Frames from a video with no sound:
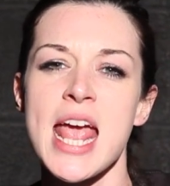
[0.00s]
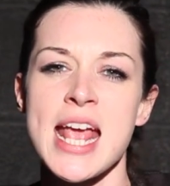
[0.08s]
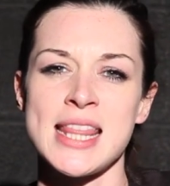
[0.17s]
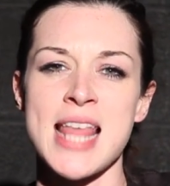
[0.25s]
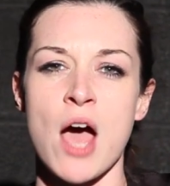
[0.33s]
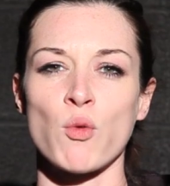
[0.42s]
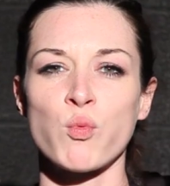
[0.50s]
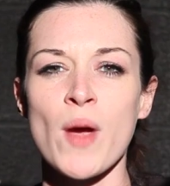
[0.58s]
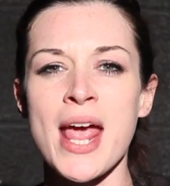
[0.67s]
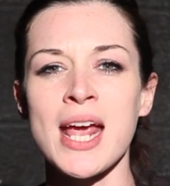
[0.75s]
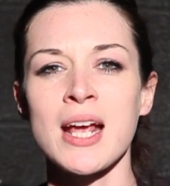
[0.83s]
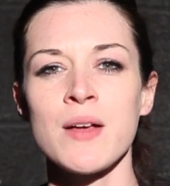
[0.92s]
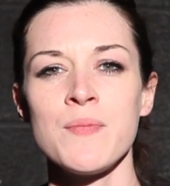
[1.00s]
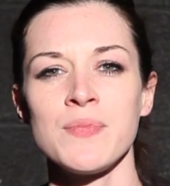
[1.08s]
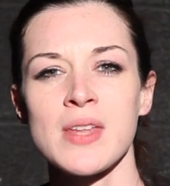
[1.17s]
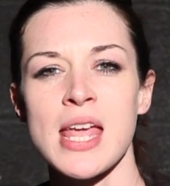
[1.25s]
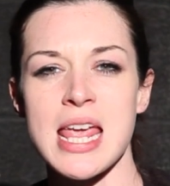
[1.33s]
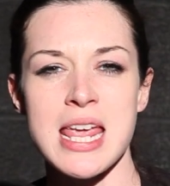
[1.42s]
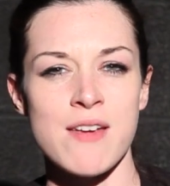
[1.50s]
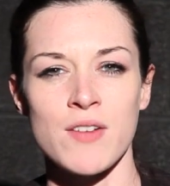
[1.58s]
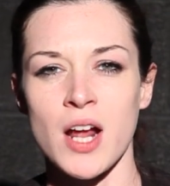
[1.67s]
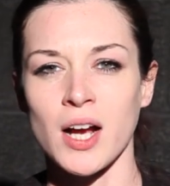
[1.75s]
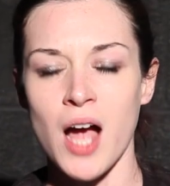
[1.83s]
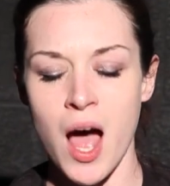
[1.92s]
in that ring,
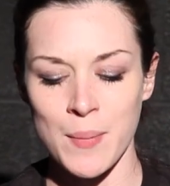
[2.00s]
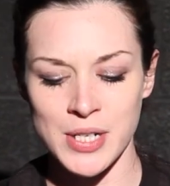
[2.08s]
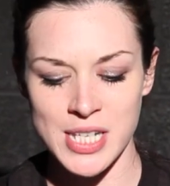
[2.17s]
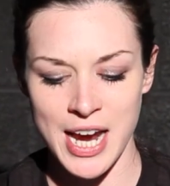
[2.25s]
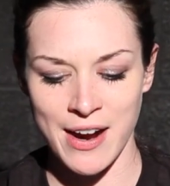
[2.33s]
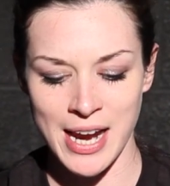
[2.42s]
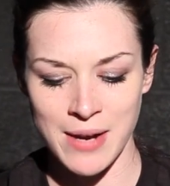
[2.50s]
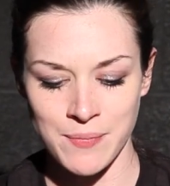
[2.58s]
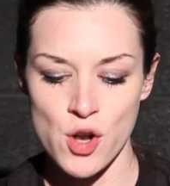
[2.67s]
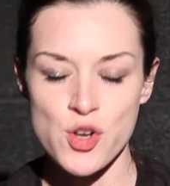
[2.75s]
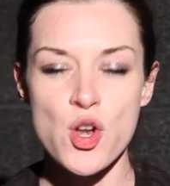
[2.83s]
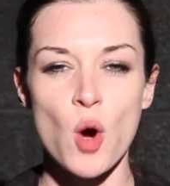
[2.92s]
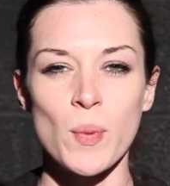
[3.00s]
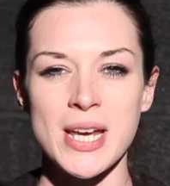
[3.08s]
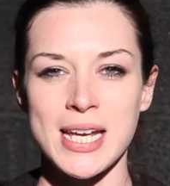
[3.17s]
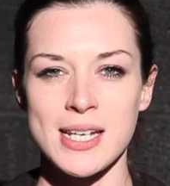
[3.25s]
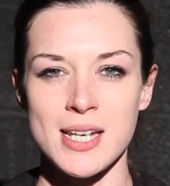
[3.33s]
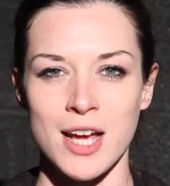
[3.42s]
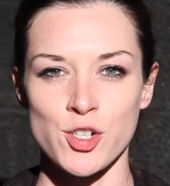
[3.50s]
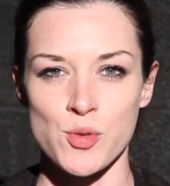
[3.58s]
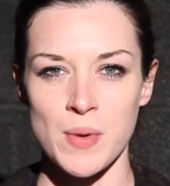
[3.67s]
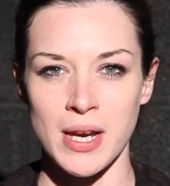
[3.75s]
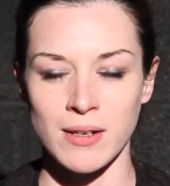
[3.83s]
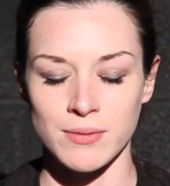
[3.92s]
even on commentary. Nobody can
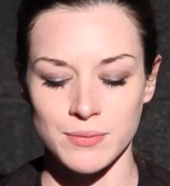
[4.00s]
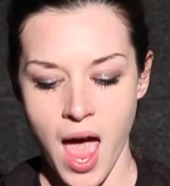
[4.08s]
touch me.